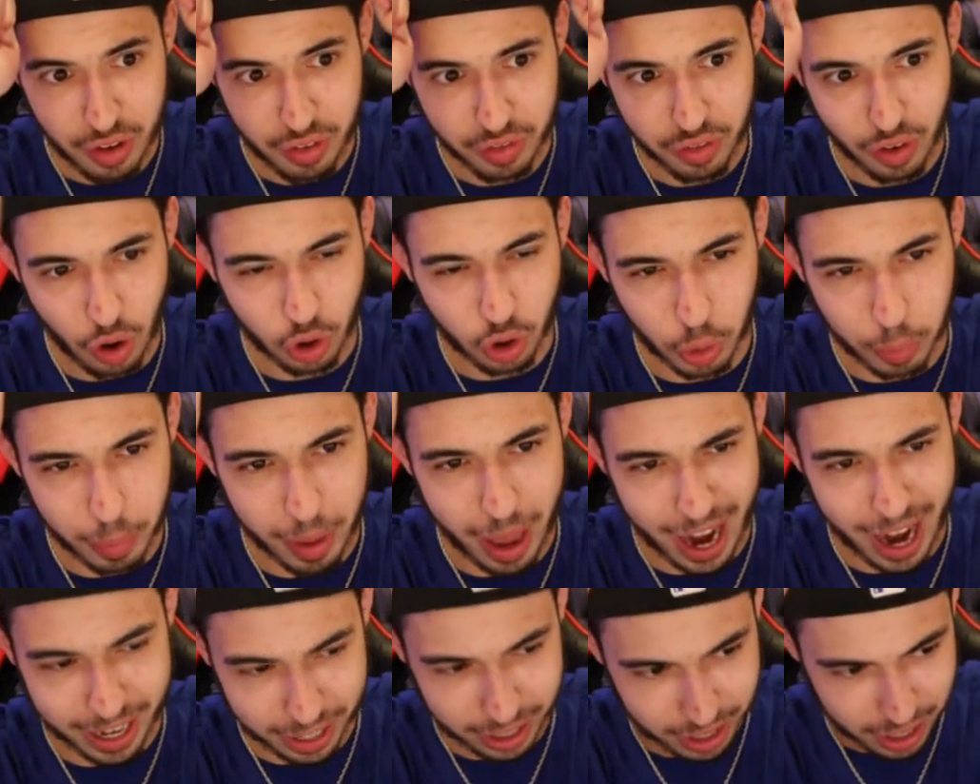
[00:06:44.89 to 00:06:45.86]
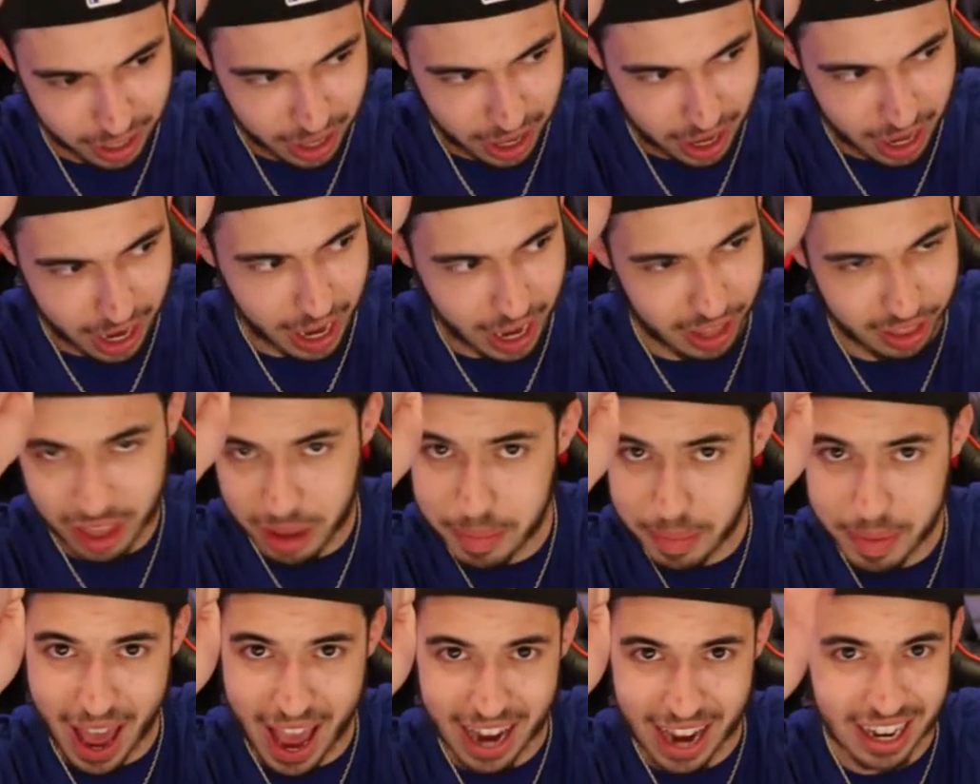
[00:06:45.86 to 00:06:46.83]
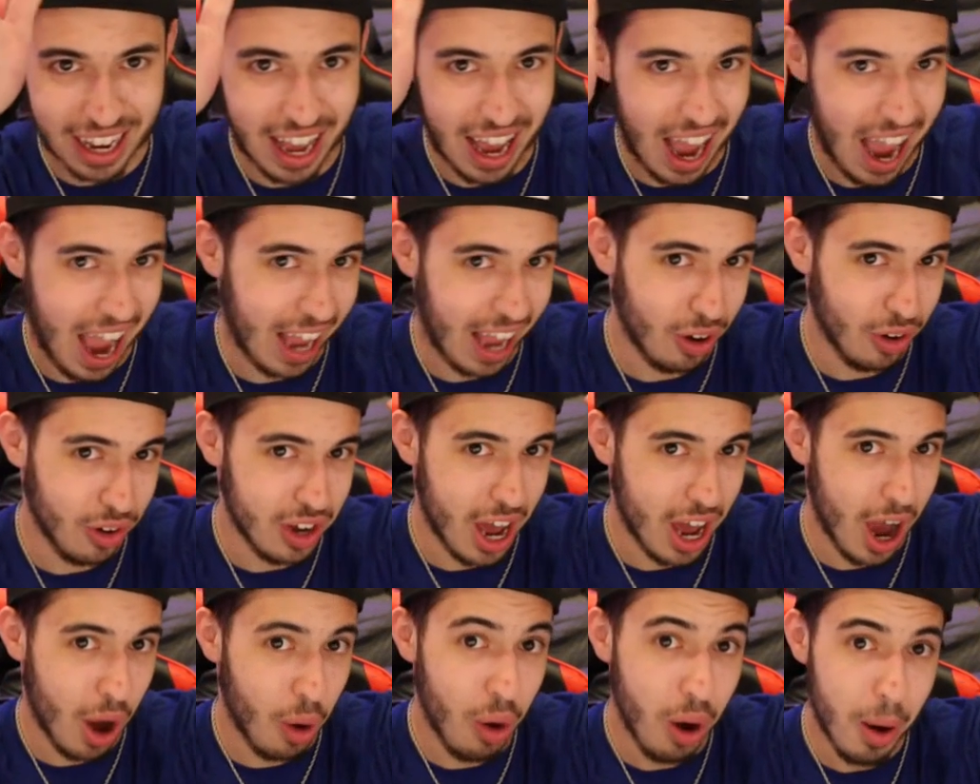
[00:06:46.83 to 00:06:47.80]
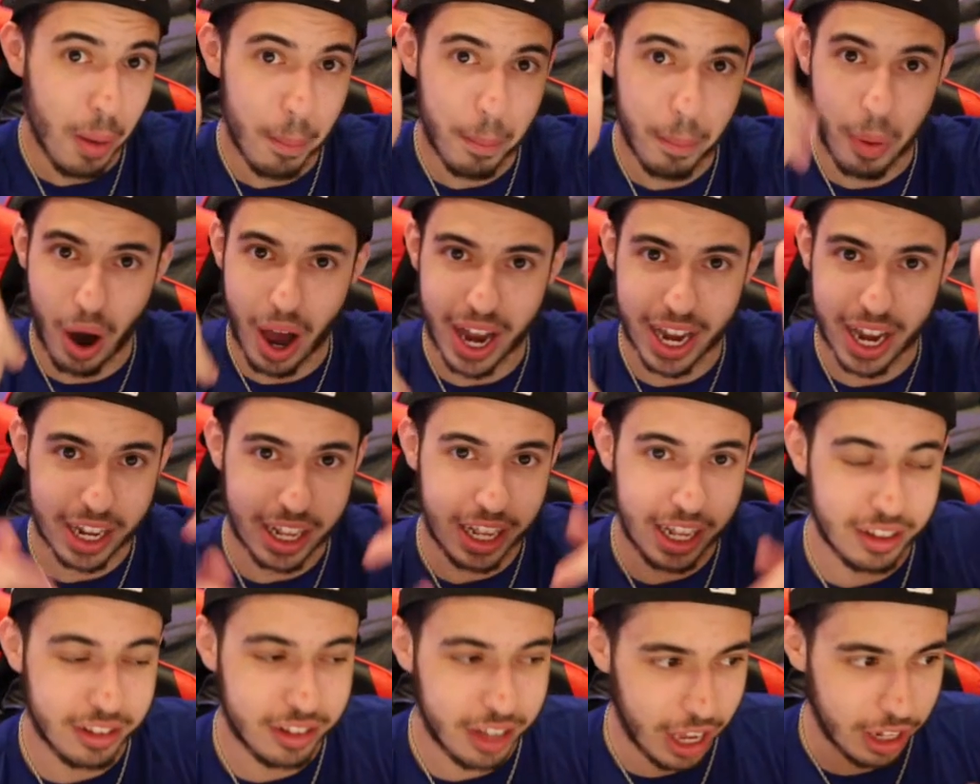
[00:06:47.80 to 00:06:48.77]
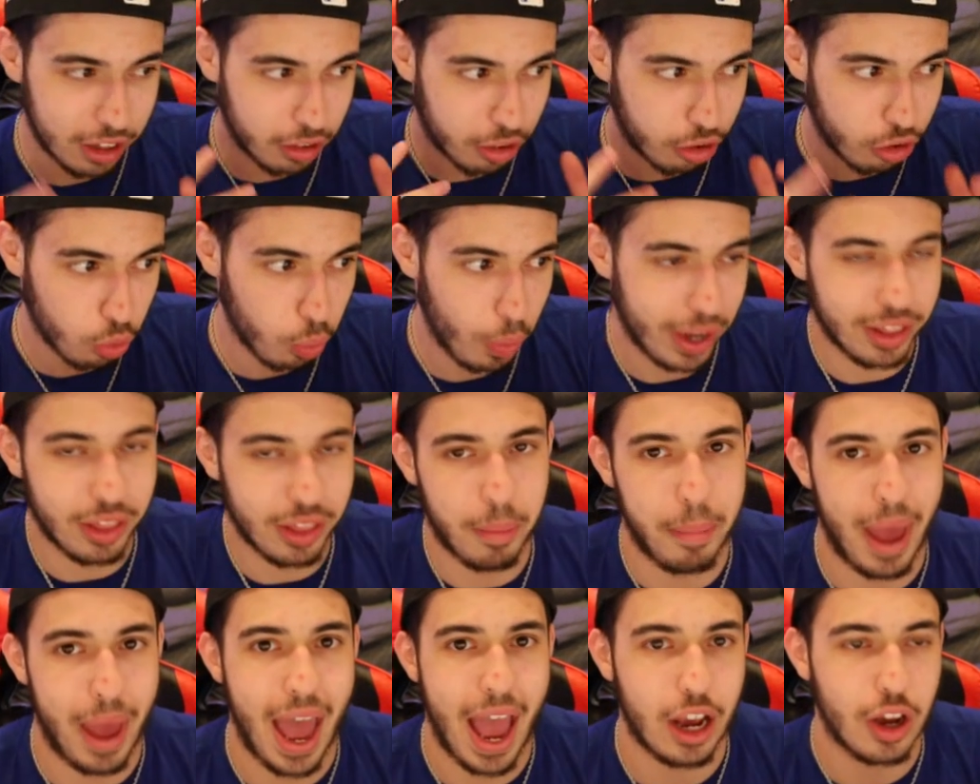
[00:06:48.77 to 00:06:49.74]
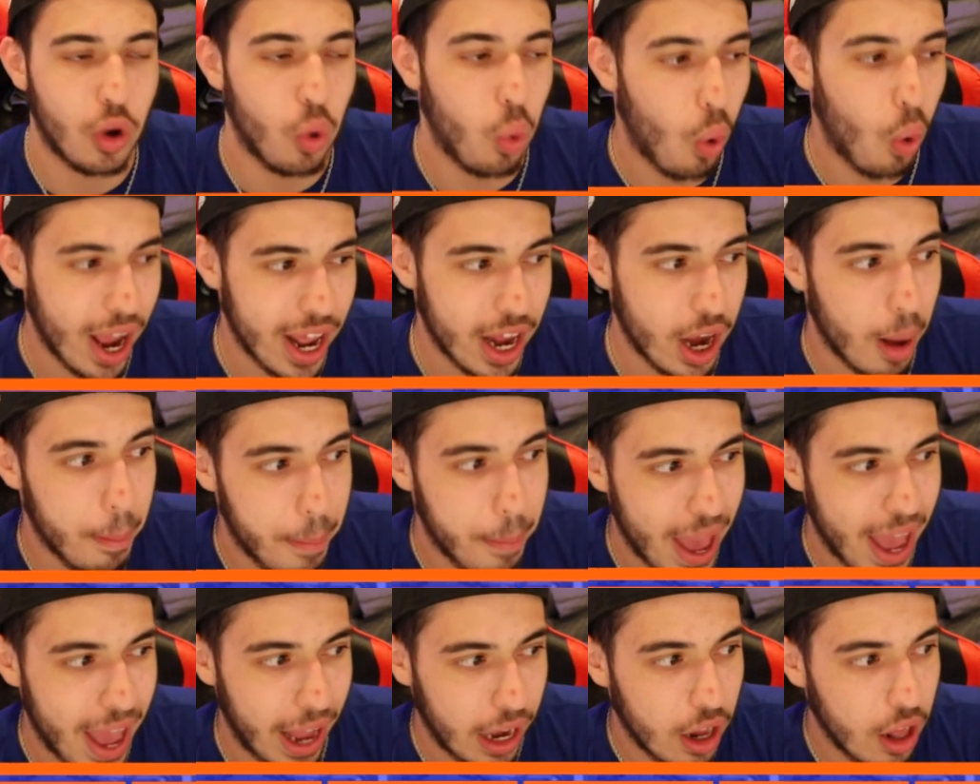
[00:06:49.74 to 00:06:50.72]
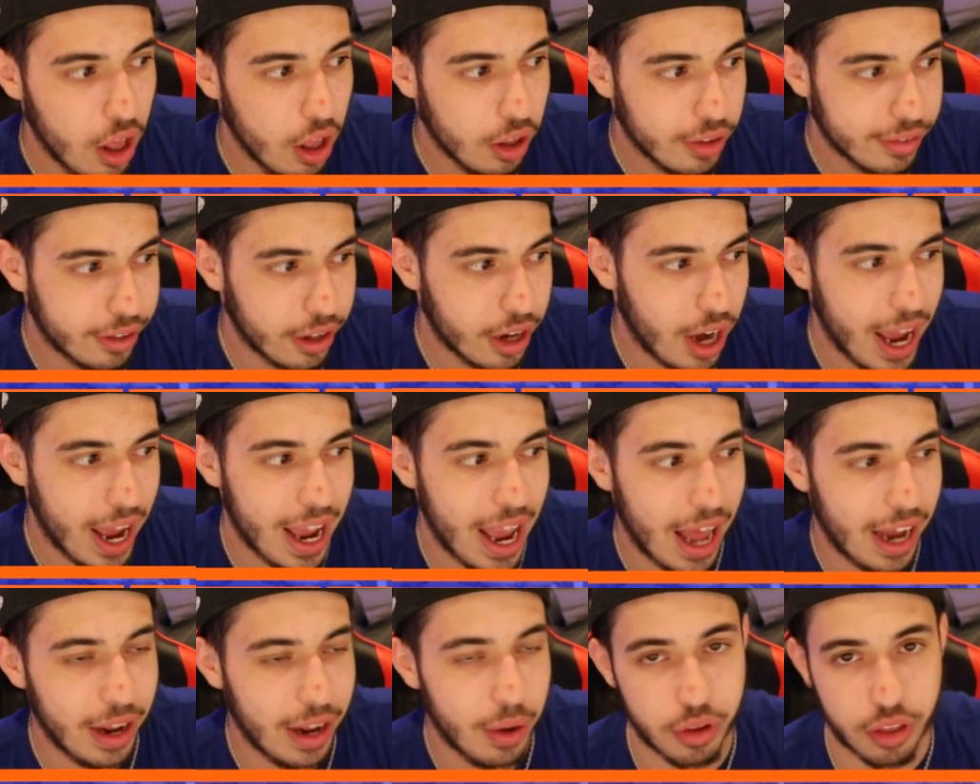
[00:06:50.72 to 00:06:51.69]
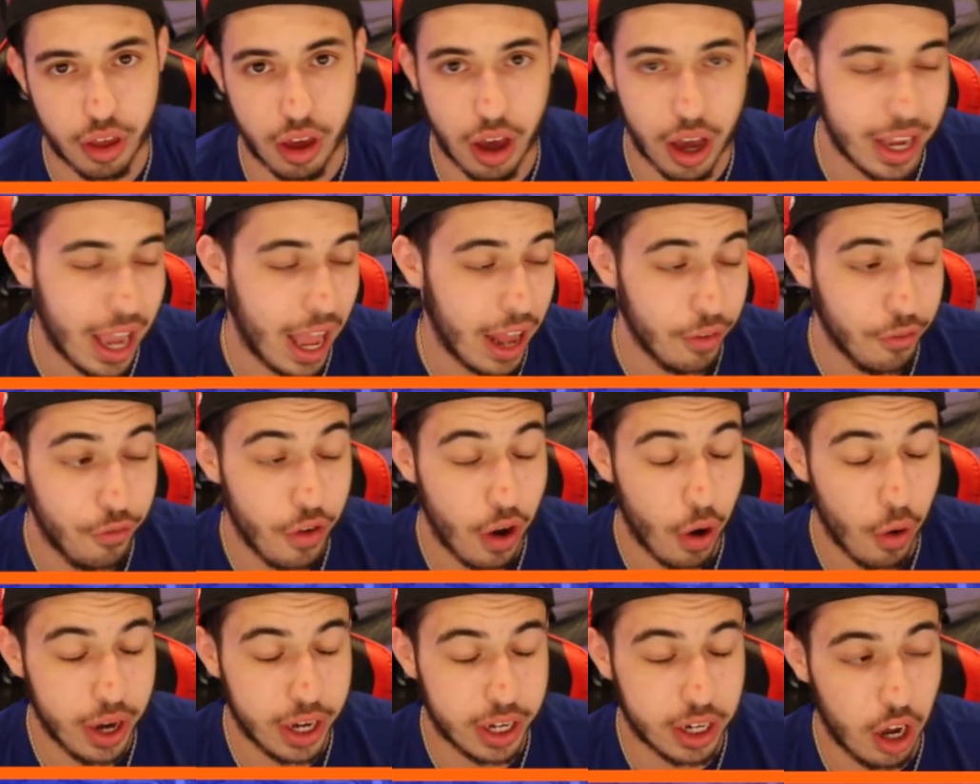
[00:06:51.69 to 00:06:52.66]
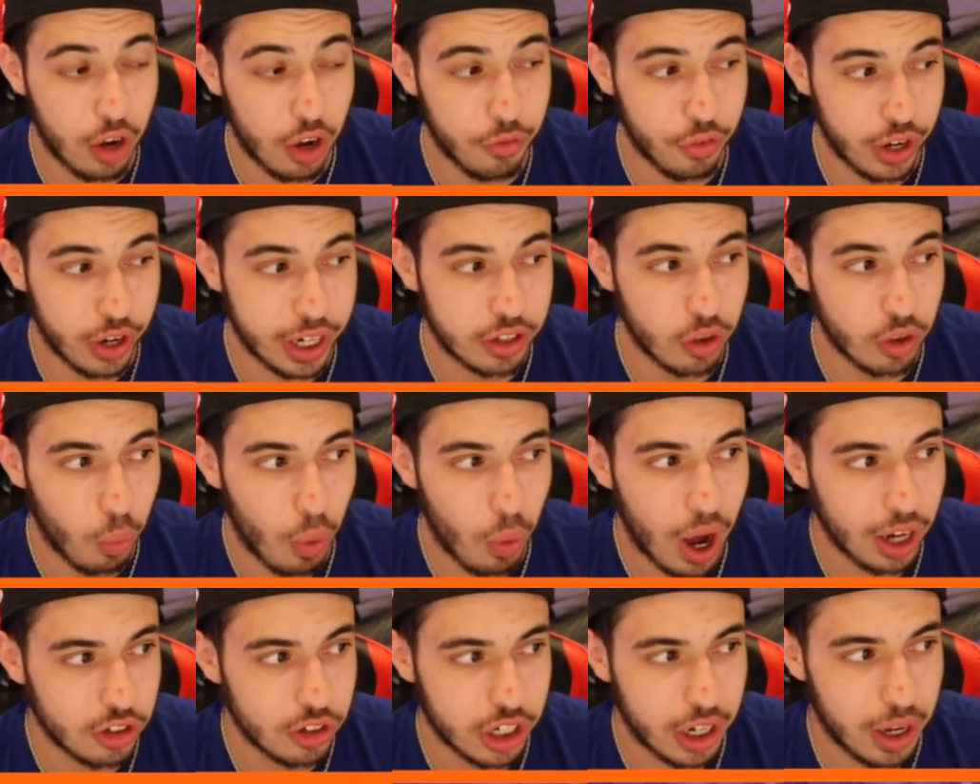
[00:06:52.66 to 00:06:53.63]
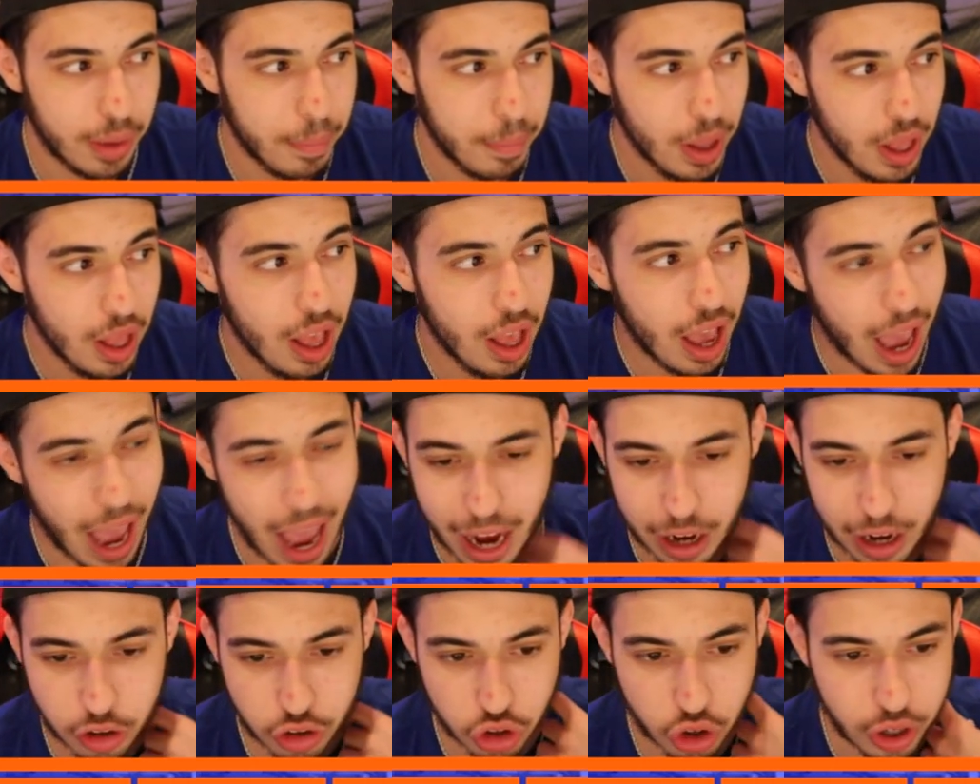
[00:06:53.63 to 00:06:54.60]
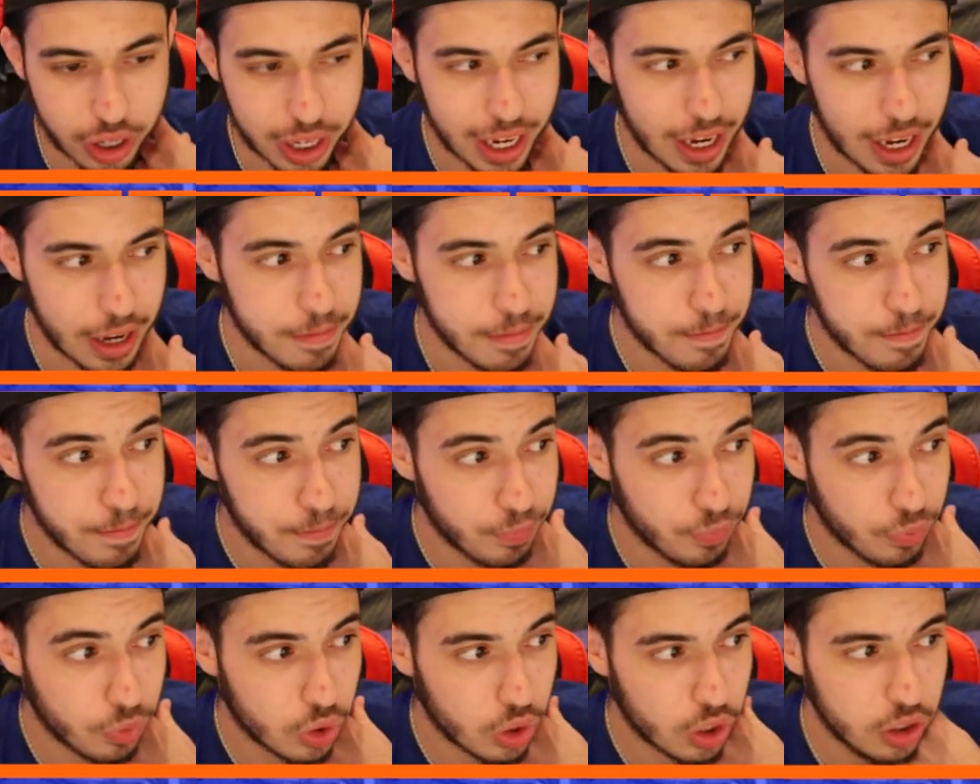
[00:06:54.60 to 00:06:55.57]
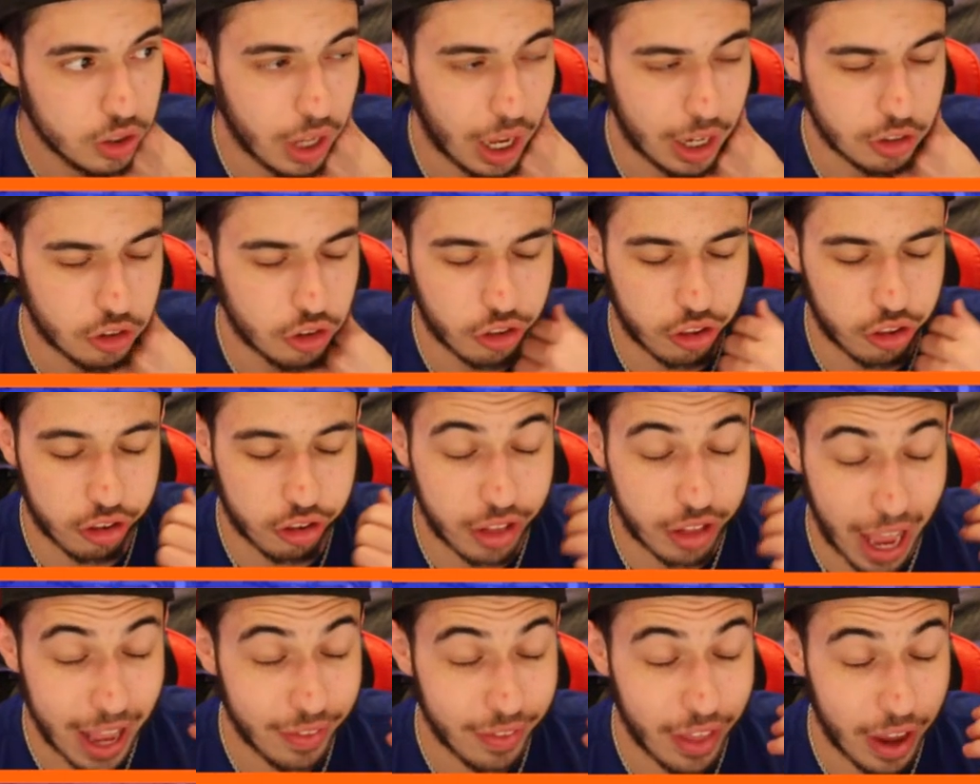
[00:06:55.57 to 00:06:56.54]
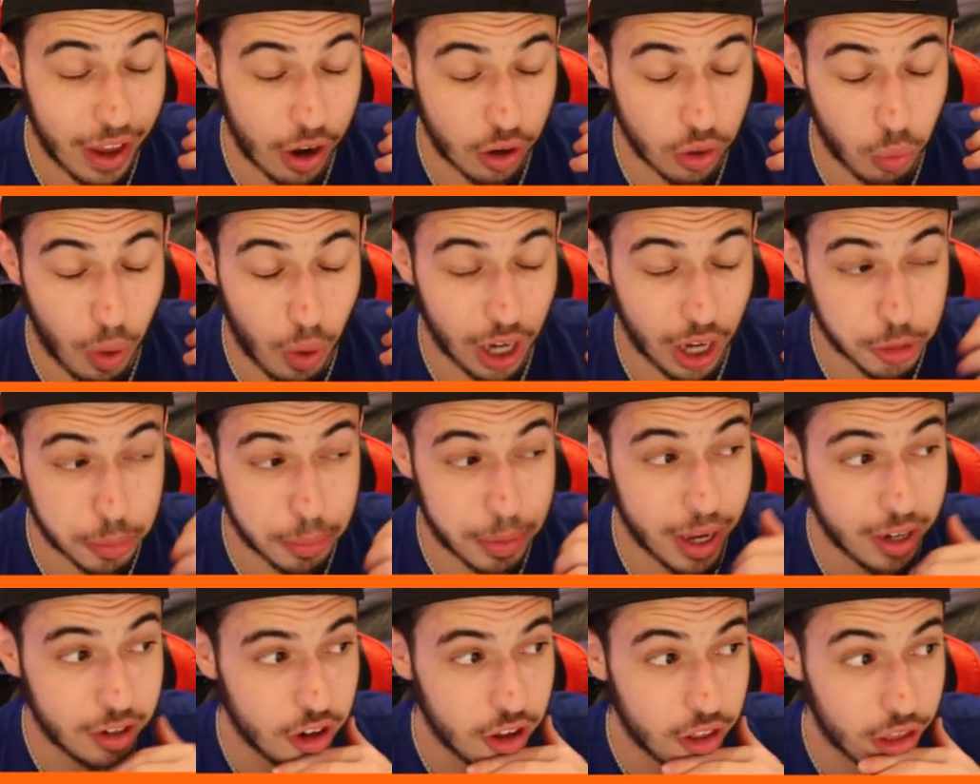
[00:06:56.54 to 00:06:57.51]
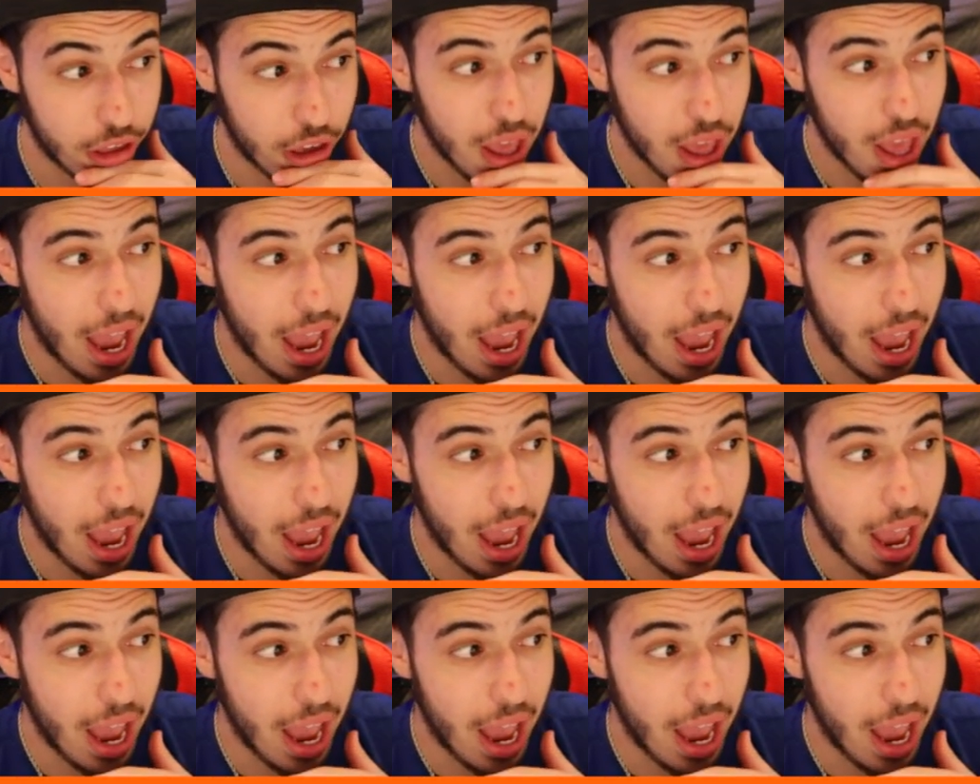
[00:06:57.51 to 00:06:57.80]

Vogelback, is he back? I don't know, but he did swing the bat quite a bit tonight, and it was, again, very comforting to watch him actually not just stand there and watch pitches.